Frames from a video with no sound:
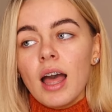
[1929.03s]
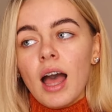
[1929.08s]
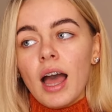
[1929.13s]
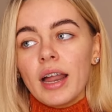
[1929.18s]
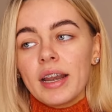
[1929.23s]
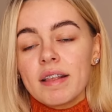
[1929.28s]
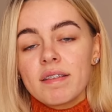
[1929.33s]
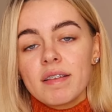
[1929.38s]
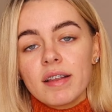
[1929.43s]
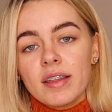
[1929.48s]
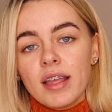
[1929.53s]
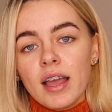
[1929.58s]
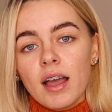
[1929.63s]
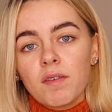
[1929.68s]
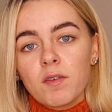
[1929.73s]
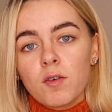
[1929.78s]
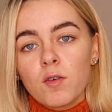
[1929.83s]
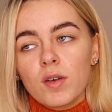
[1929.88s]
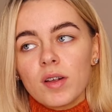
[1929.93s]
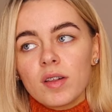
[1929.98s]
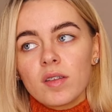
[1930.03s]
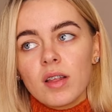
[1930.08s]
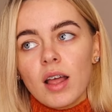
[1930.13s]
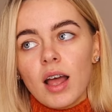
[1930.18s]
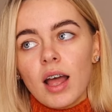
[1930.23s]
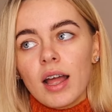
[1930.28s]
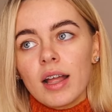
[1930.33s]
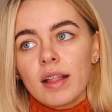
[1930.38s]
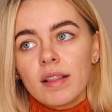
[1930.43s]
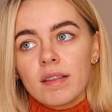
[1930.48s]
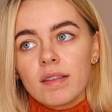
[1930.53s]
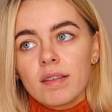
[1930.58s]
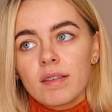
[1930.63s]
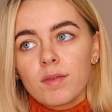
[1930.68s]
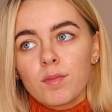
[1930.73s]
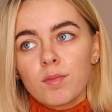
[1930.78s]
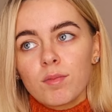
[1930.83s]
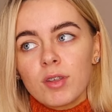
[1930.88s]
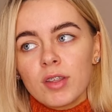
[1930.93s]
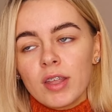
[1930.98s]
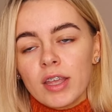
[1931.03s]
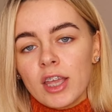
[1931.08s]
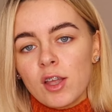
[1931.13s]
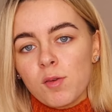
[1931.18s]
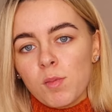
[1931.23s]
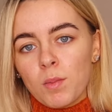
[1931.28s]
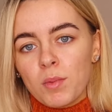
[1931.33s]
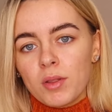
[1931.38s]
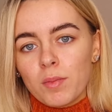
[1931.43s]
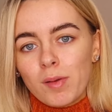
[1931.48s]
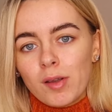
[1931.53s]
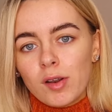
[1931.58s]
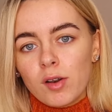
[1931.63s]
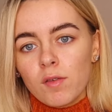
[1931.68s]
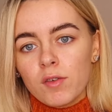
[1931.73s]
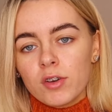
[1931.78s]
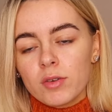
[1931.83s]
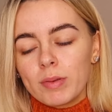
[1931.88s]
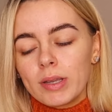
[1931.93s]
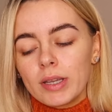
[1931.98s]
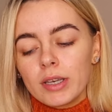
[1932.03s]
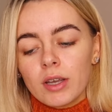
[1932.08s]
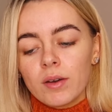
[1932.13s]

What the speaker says: And he said, yeah, of course. And do you think he remembered to bring it over to me?